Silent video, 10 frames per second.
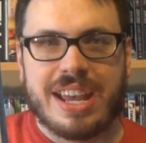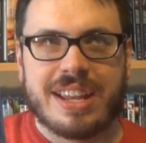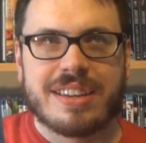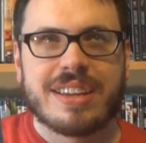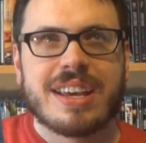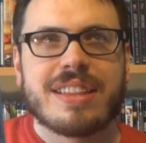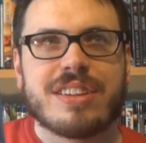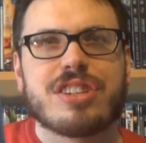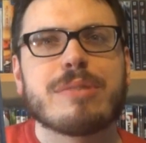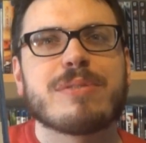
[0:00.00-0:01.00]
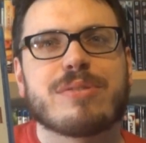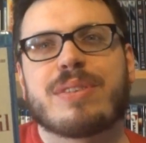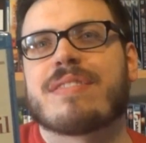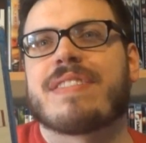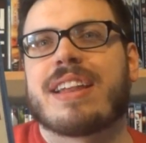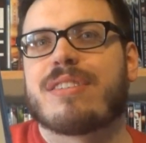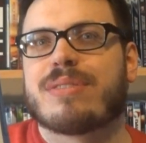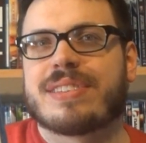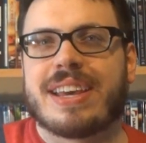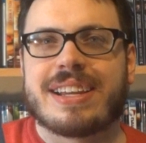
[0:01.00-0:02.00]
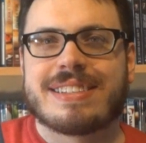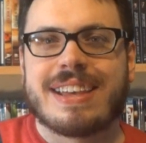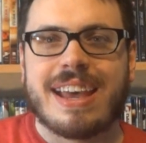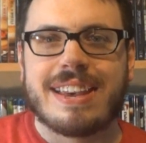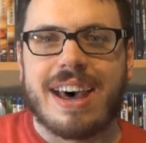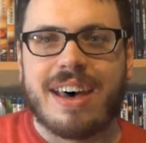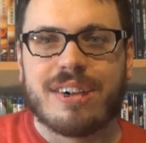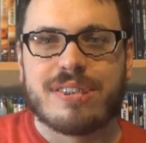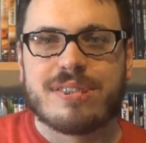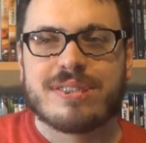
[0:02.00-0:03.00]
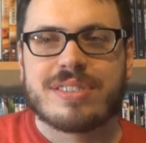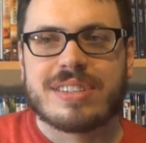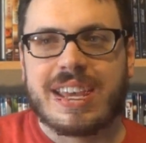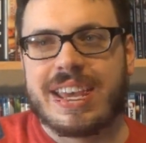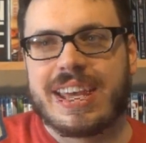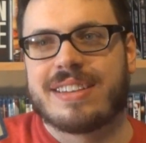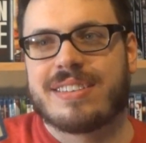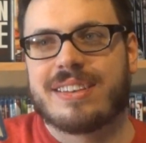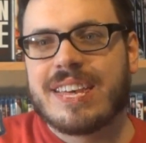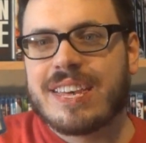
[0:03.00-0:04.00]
And the cheapest we could find it was like $10, and